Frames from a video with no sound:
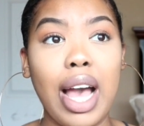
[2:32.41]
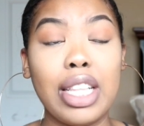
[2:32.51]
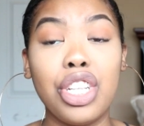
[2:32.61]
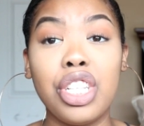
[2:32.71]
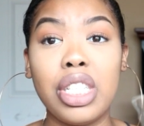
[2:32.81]

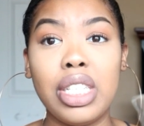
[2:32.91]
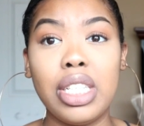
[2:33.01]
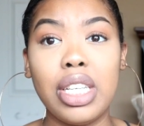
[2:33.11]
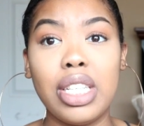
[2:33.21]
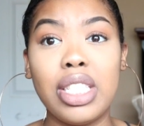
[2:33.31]
I
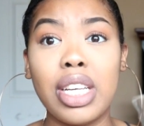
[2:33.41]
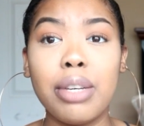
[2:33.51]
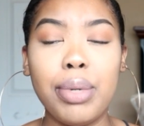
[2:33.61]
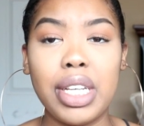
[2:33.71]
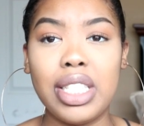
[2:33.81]
literally, it
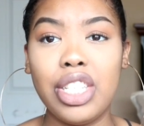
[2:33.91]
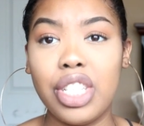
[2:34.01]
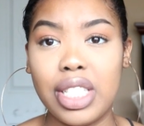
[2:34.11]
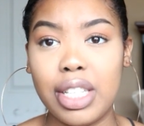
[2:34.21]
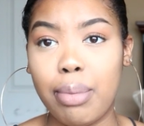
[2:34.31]
sucked because he
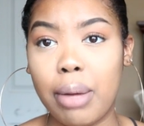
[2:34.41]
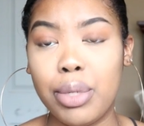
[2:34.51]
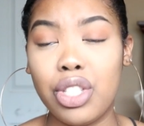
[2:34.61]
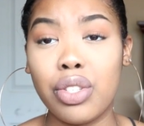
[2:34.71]
couldn't sit by me.